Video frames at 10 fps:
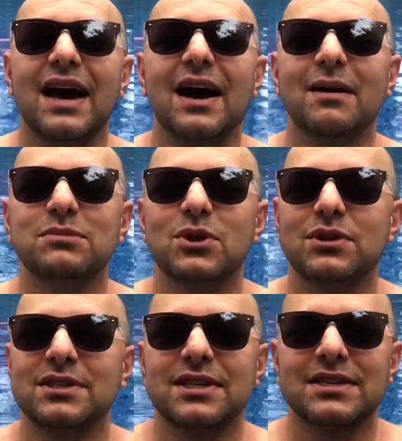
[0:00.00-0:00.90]
So
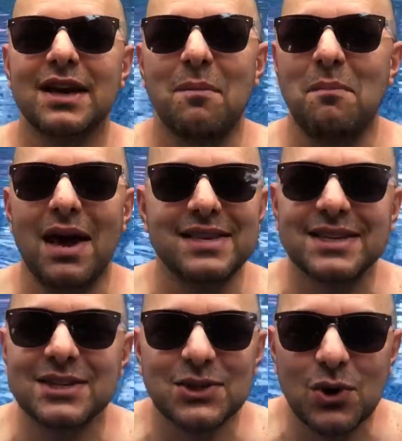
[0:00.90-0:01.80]
this is amazing
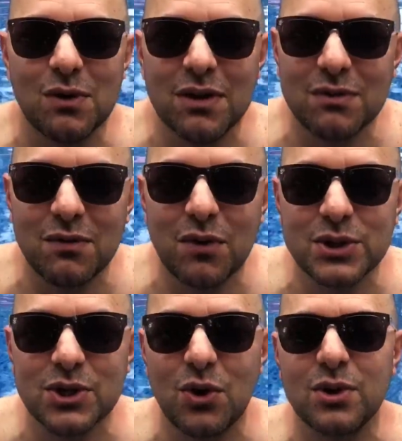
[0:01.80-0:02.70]
story. When we
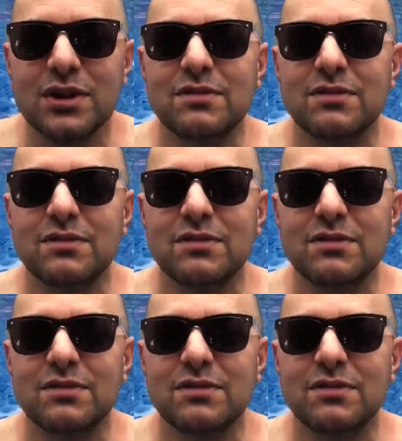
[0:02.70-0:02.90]
first heard that,